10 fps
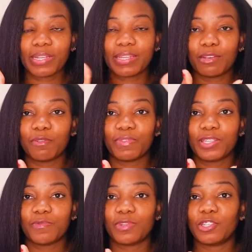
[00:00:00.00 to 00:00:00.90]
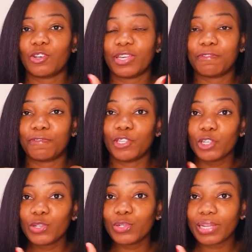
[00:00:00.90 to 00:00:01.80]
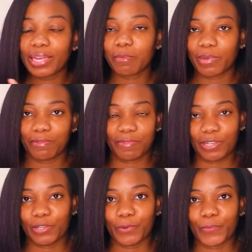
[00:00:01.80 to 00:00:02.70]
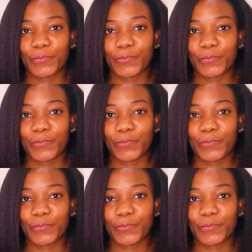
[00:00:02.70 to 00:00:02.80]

the end of this video if you like my video.